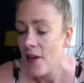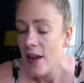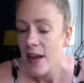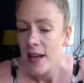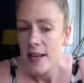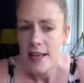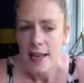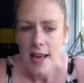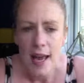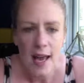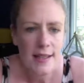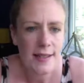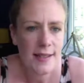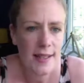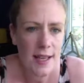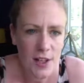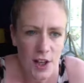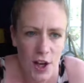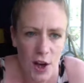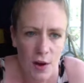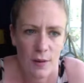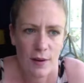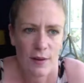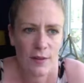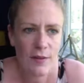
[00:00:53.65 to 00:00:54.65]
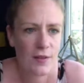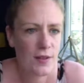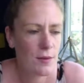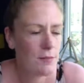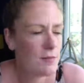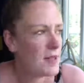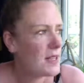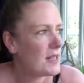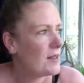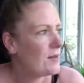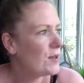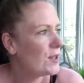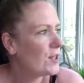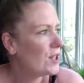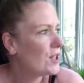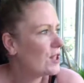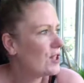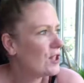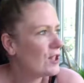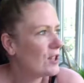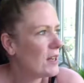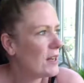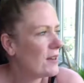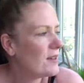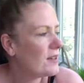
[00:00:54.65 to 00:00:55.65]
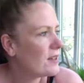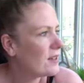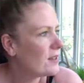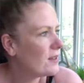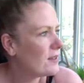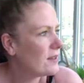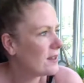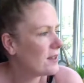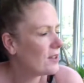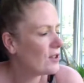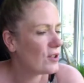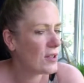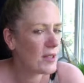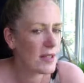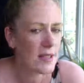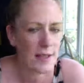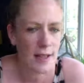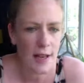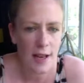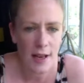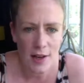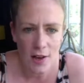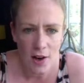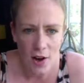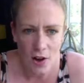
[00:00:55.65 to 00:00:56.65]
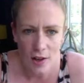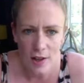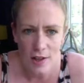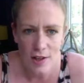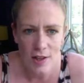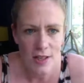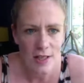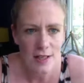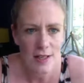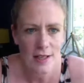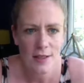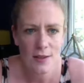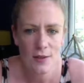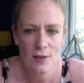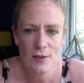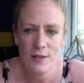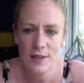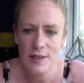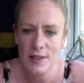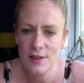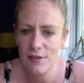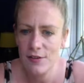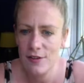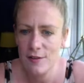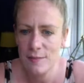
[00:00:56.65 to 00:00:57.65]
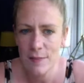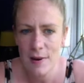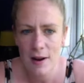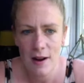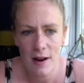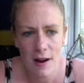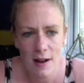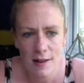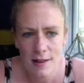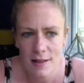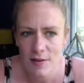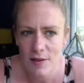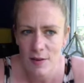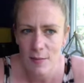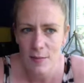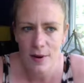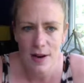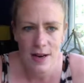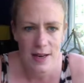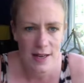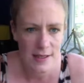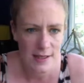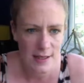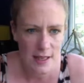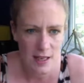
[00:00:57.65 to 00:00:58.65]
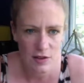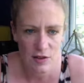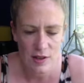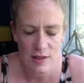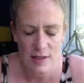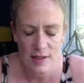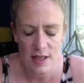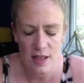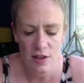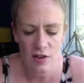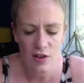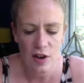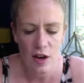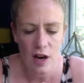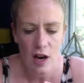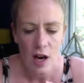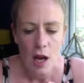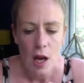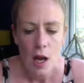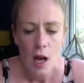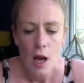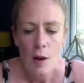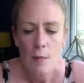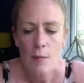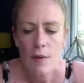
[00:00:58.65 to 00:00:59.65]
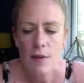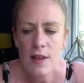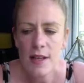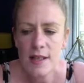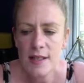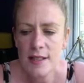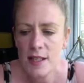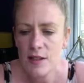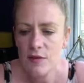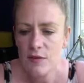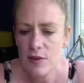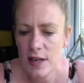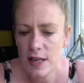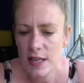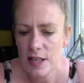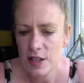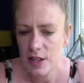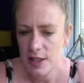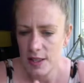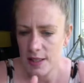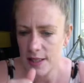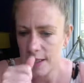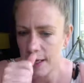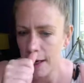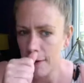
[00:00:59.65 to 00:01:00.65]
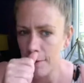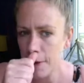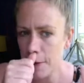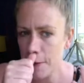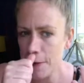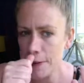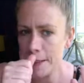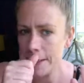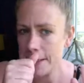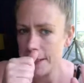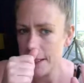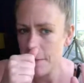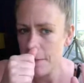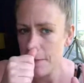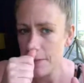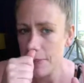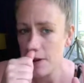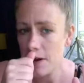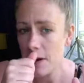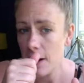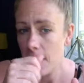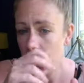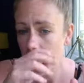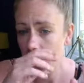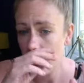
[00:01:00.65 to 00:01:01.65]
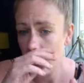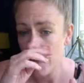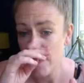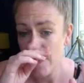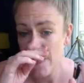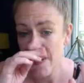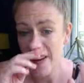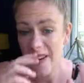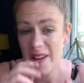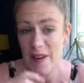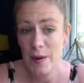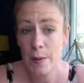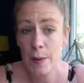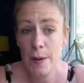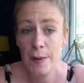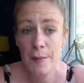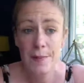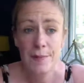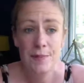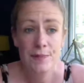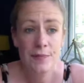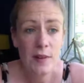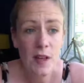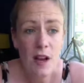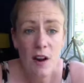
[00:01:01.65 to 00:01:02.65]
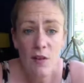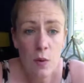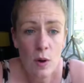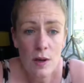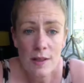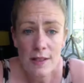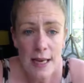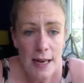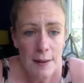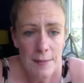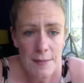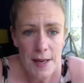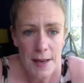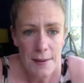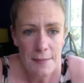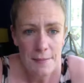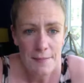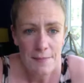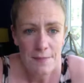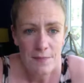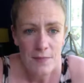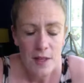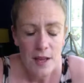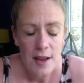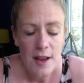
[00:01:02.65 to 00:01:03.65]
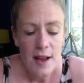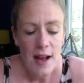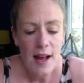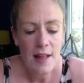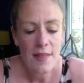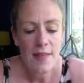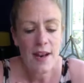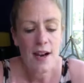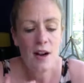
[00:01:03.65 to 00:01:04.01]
yes, I know if somebody studies psychology, there's all the different parts of the brain, etc. But this is really just to give you a simple overview of what's happening. And then